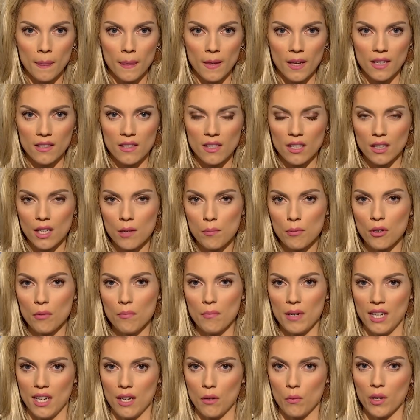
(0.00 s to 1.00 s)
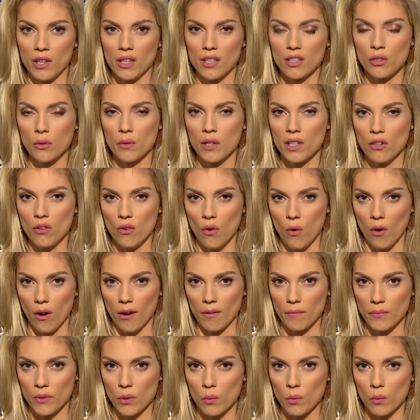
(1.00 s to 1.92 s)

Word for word: Is the liberal media willing to ignore